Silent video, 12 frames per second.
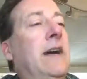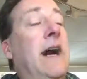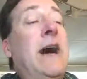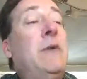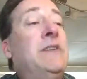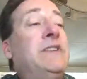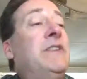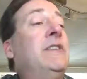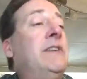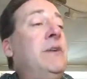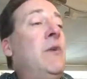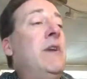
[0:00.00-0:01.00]
I would
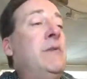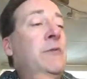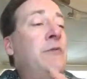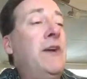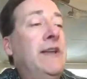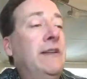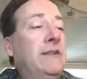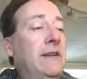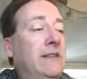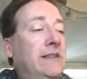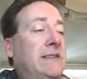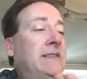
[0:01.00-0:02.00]
certainly want to invite
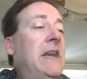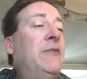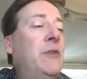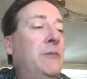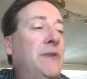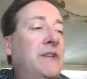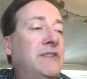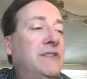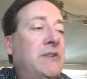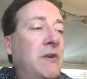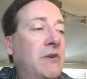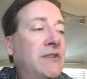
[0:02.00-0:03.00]
several
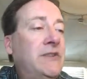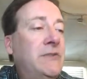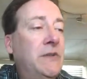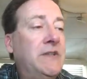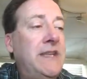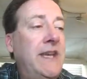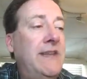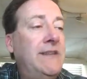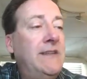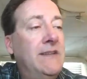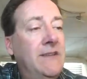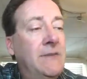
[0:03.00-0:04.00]
business owners to
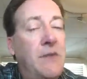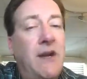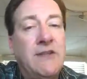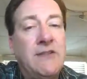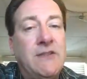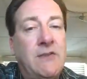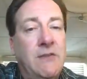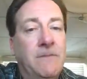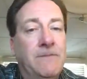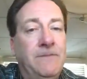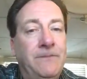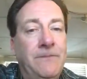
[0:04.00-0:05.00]
attend the March
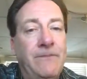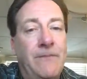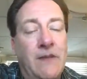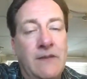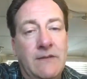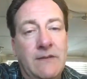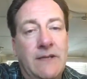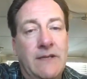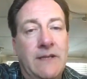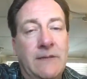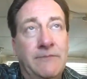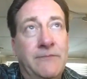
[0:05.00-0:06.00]

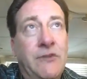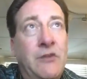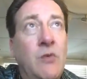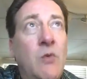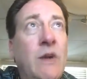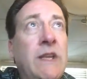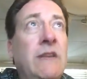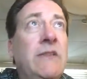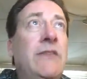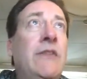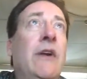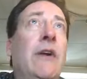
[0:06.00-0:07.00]

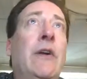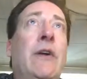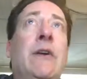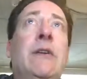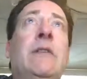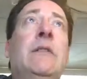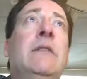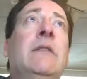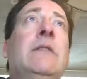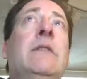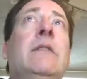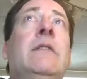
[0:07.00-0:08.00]
23rd,
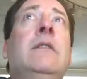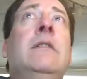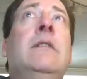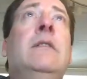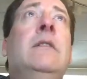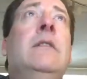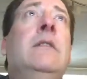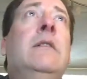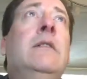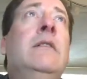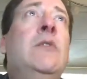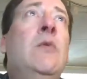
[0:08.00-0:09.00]

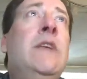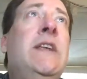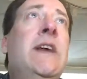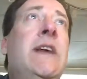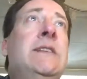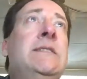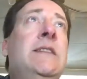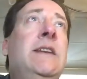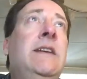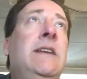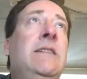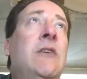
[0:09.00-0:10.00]

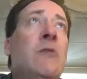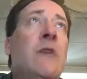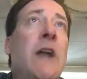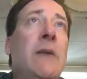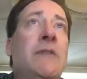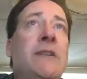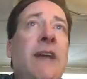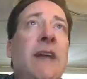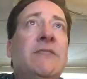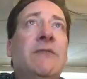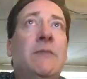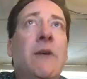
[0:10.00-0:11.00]
2019 No Carbon
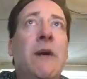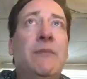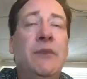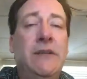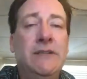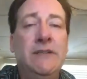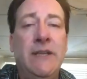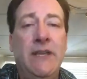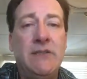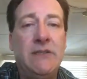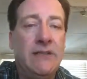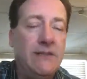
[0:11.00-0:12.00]
Tax Vermont
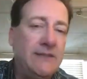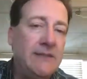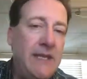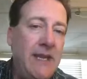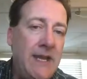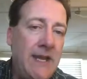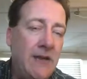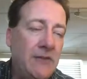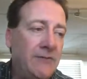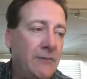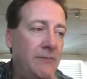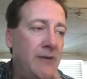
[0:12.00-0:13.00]
presentation at the State
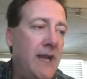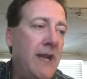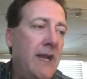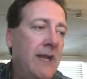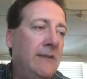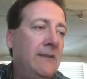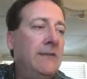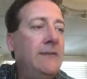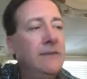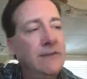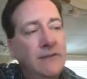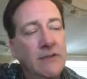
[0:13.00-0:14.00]
House from 9
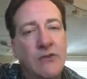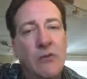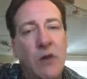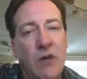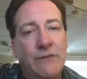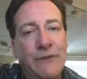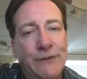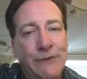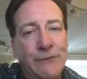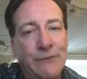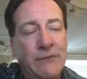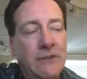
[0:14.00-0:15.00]
to 12
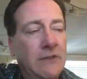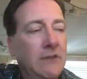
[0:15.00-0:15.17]
noon.